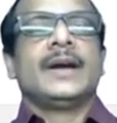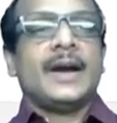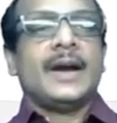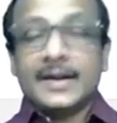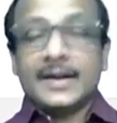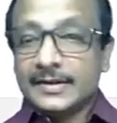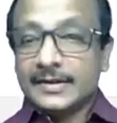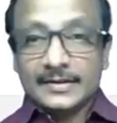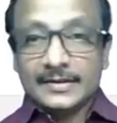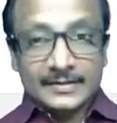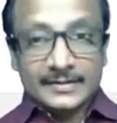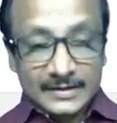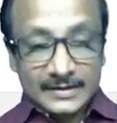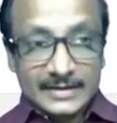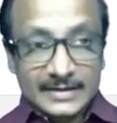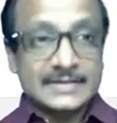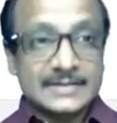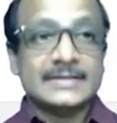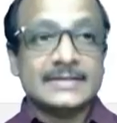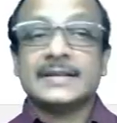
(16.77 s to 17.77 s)
And
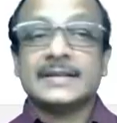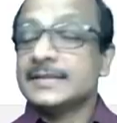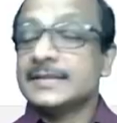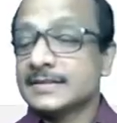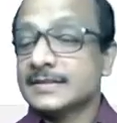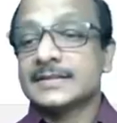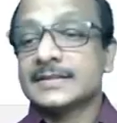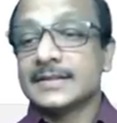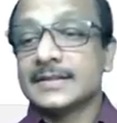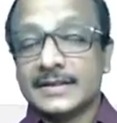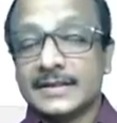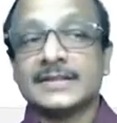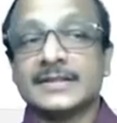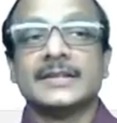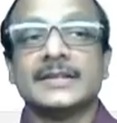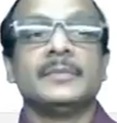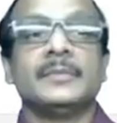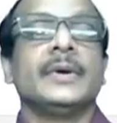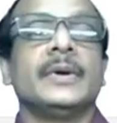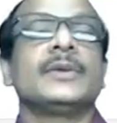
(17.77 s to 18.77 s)
it is
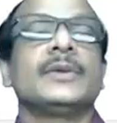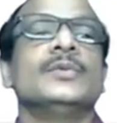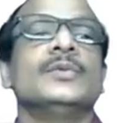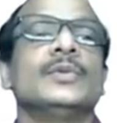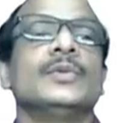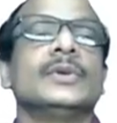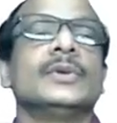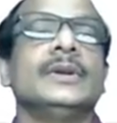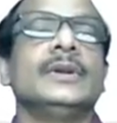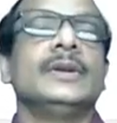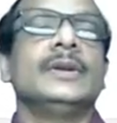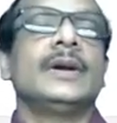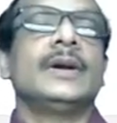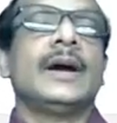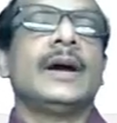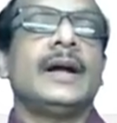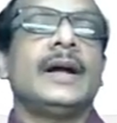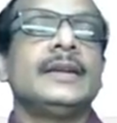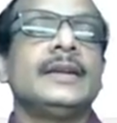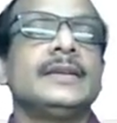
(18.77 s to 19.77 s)
created by Google,
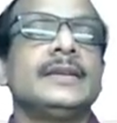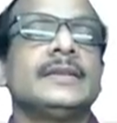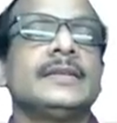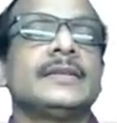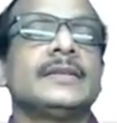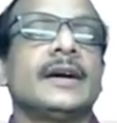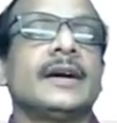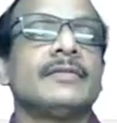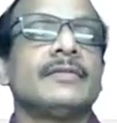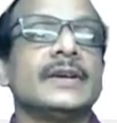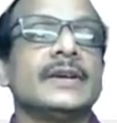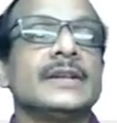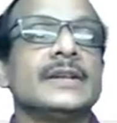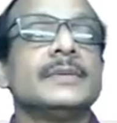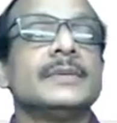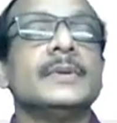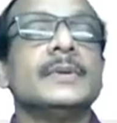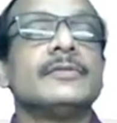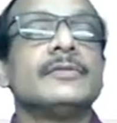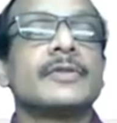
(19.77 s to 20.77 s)
and it is
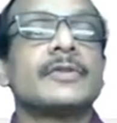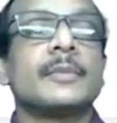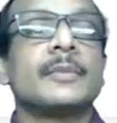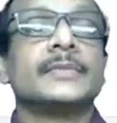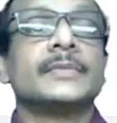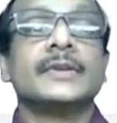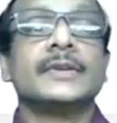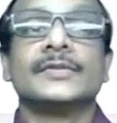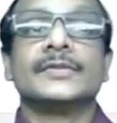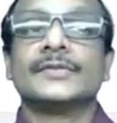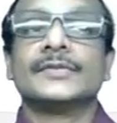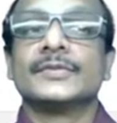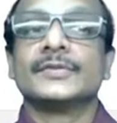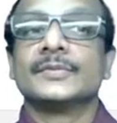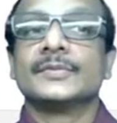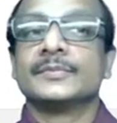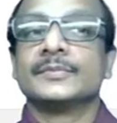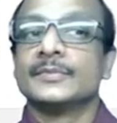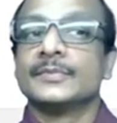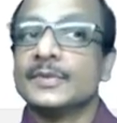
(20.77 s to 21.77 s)
available from this
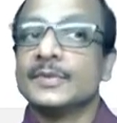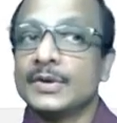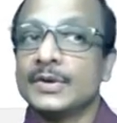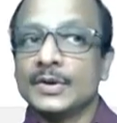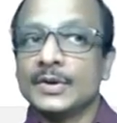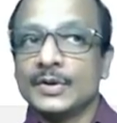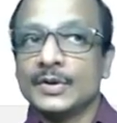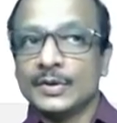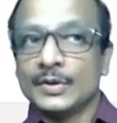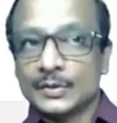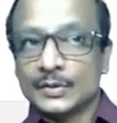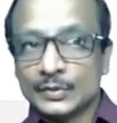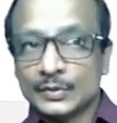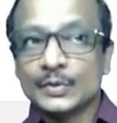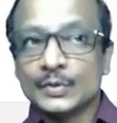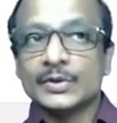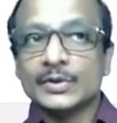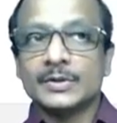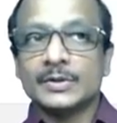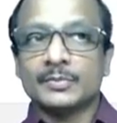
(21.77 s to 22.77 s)

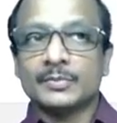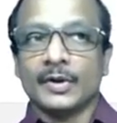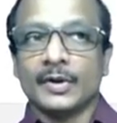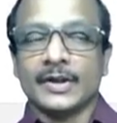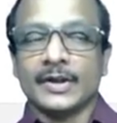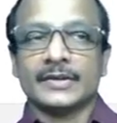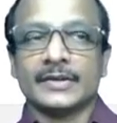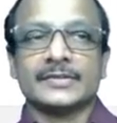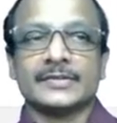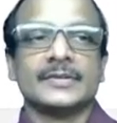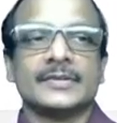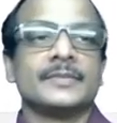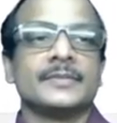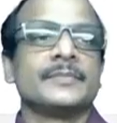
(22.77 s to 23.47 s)
Google product.